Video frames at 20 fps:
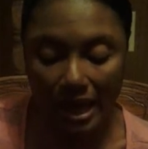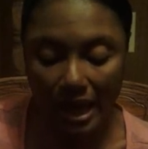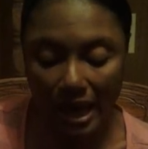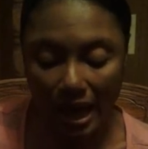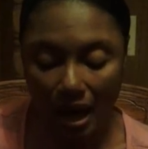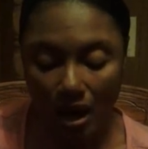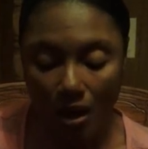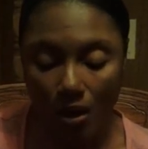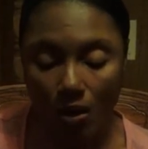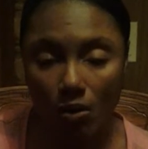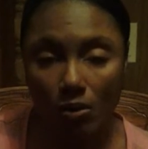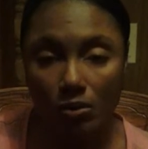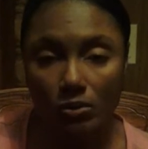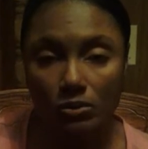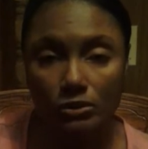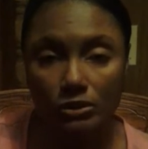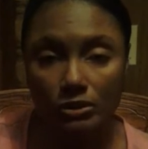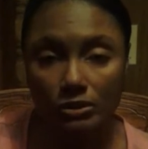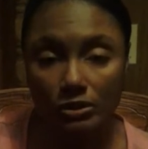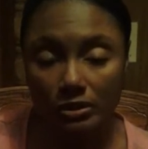
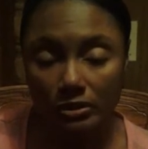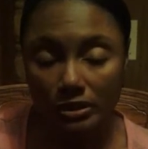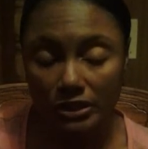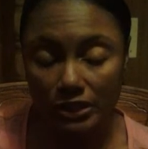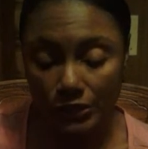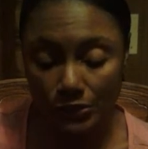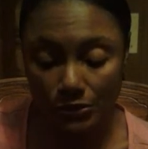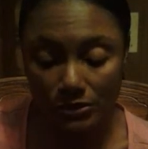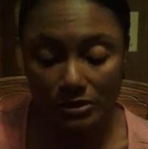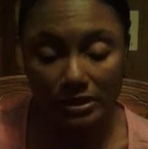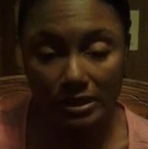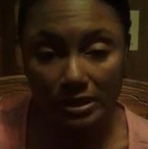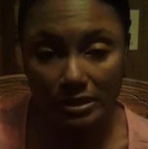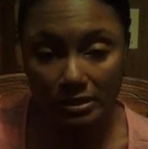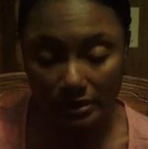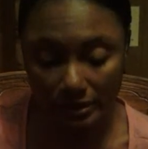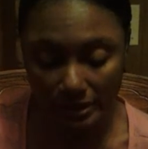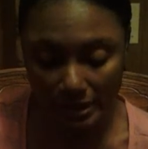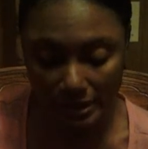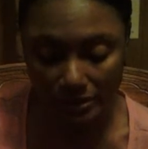How
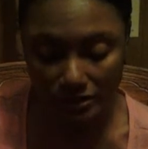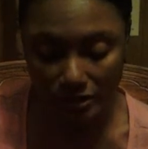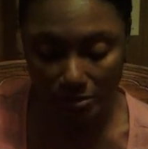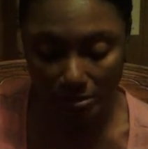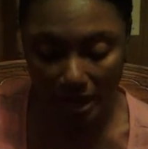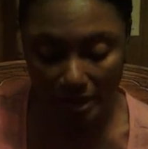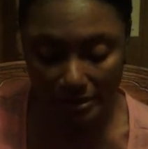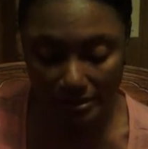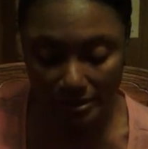QSINs link to my